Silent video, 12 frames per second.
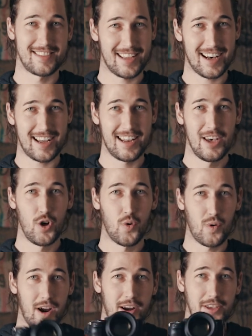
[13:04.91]
not
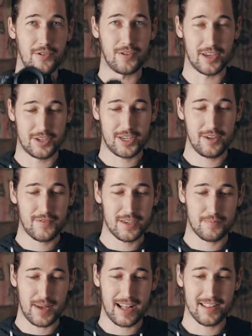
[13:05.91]
where you achieve
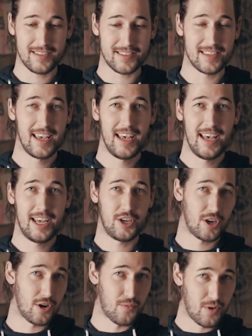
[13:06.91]
this balance and
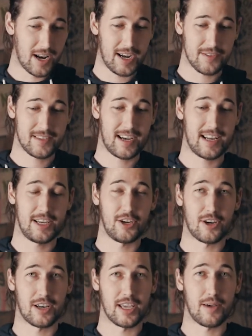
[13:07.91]
you're gonna run outside and
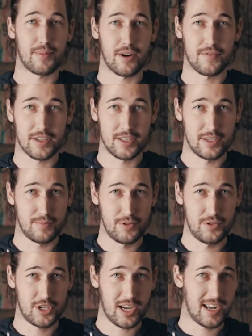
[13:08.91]
you're gonna get perfectly
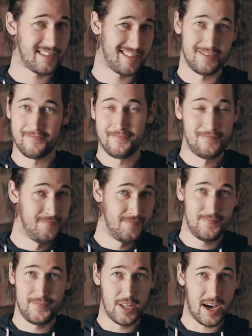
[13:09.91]
smooth shots.
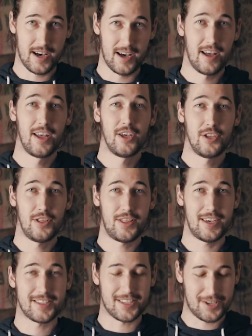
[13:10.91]
Nah,
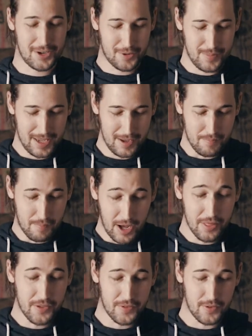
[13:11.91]
this took me
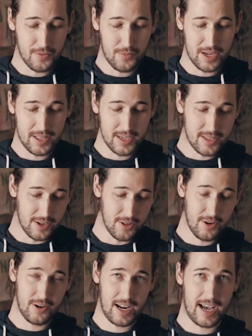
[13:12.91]
months really to
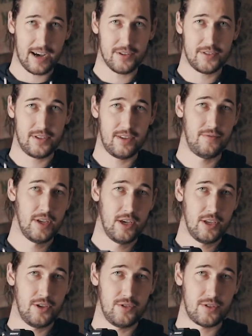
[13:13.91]
learn how to
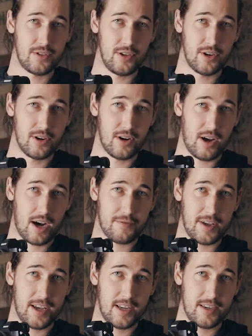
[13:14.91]
use your
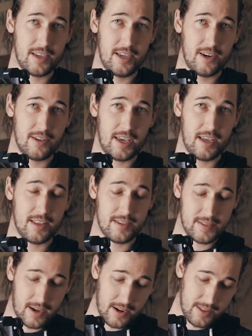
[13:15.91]
offhand here, the hand
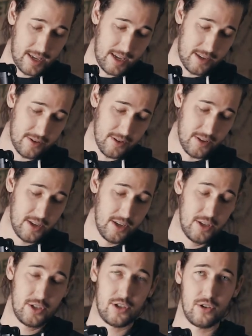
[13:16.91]
that's not on the handle,
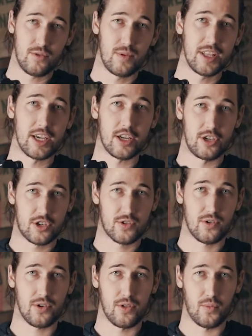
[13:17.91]
to really
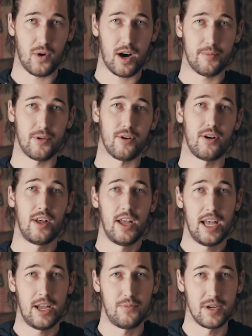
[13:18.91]
control the wobble
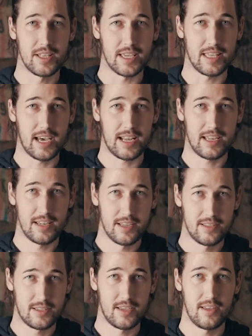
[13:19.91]
and really get
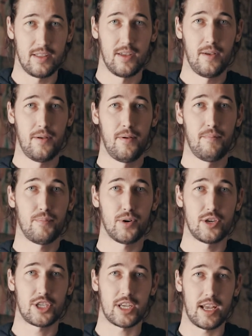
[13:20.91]
it to
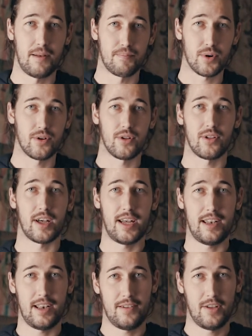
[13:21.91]
push and pull
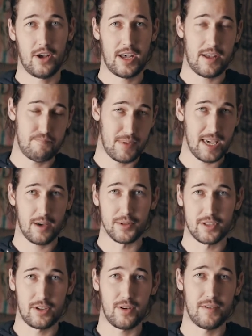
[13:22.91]
and be able
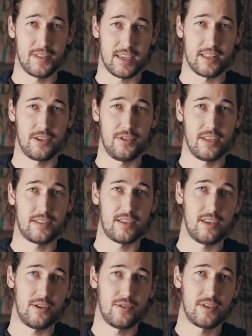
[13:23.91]
to do everything that you need to
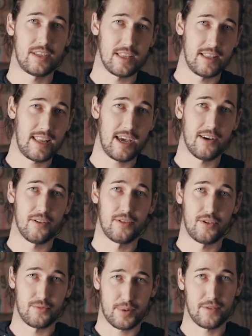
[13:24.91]
do to nail
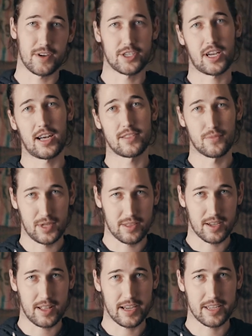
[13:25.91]
those perfect shots with
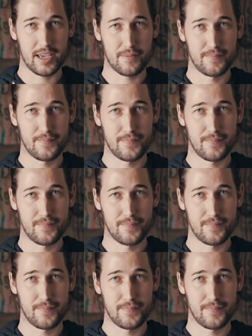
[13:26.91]
the GlideCam.